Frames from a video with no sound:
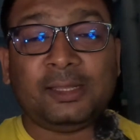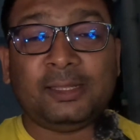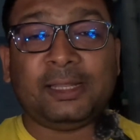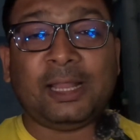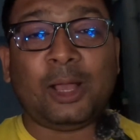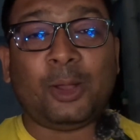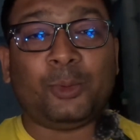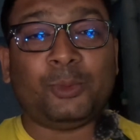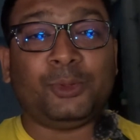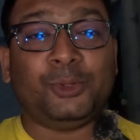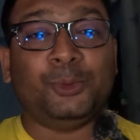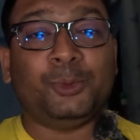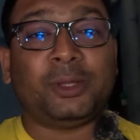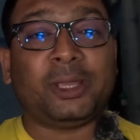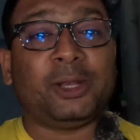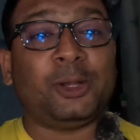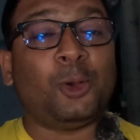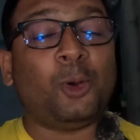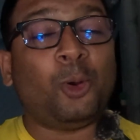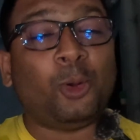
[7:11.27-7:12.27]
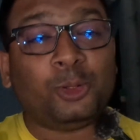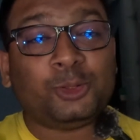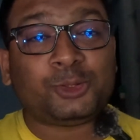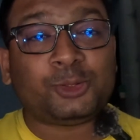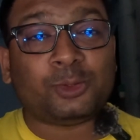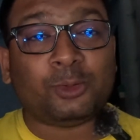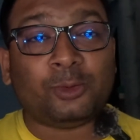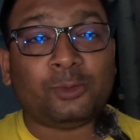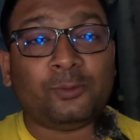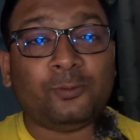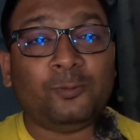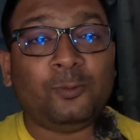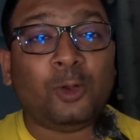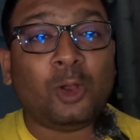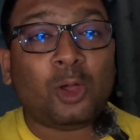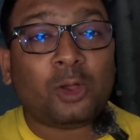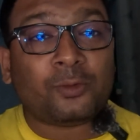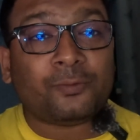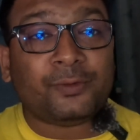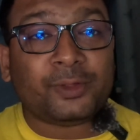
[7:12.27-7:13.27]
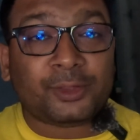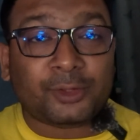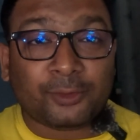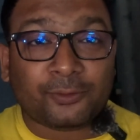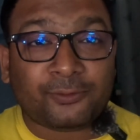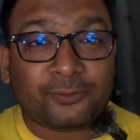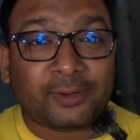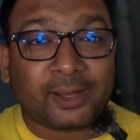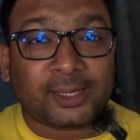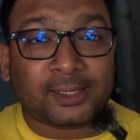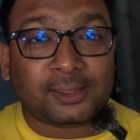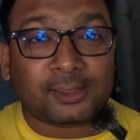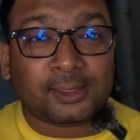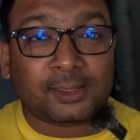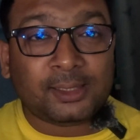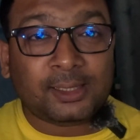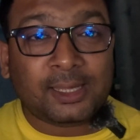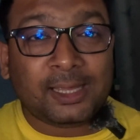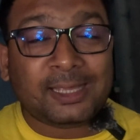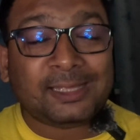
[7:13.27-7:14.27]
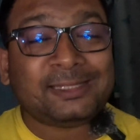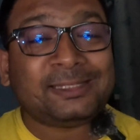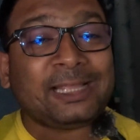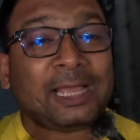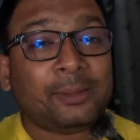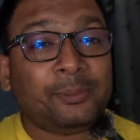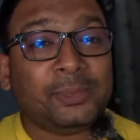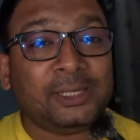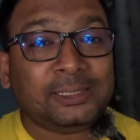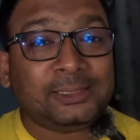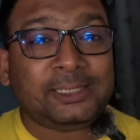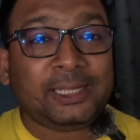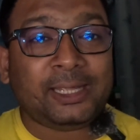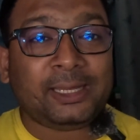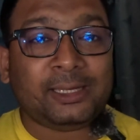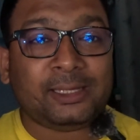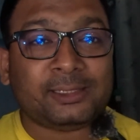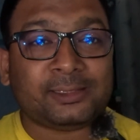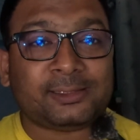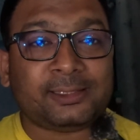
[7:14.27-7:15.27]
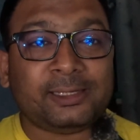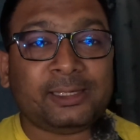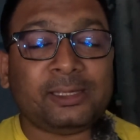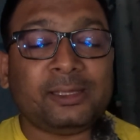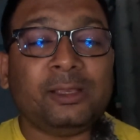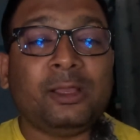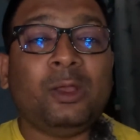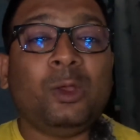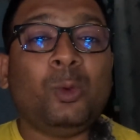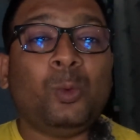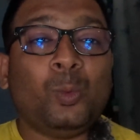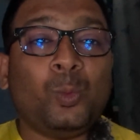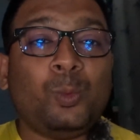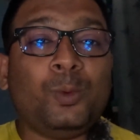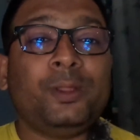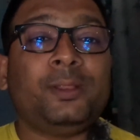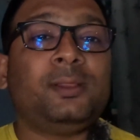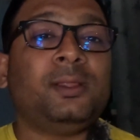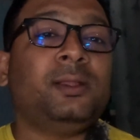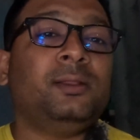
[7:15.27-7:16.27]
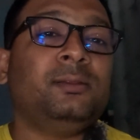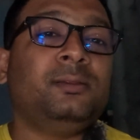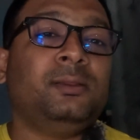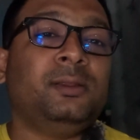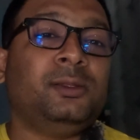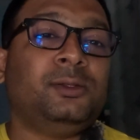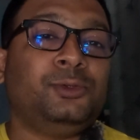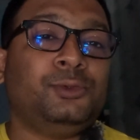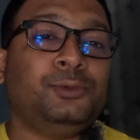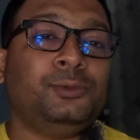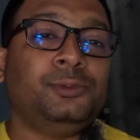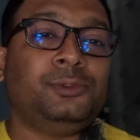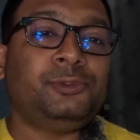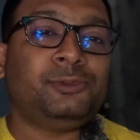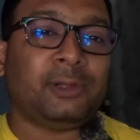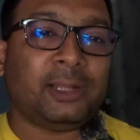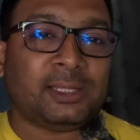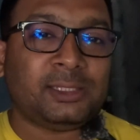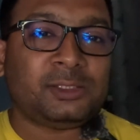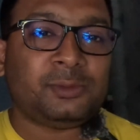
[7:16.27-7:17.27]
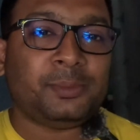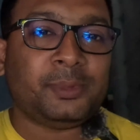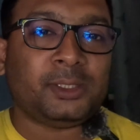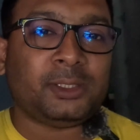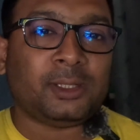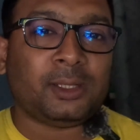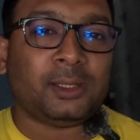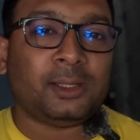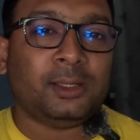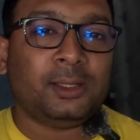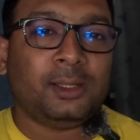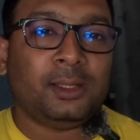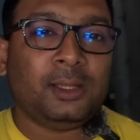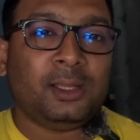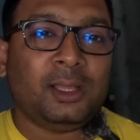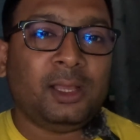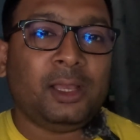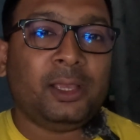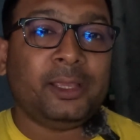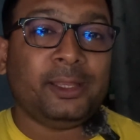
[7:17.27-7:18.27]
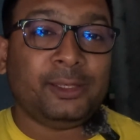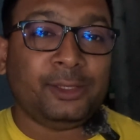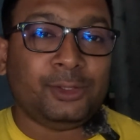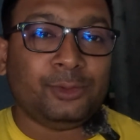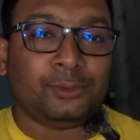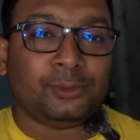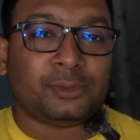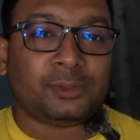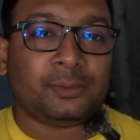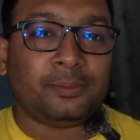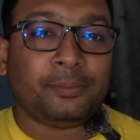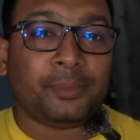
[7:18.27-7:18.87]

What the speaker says: Now, you can also vlog with your friend simultaneously with the two transmitter in use,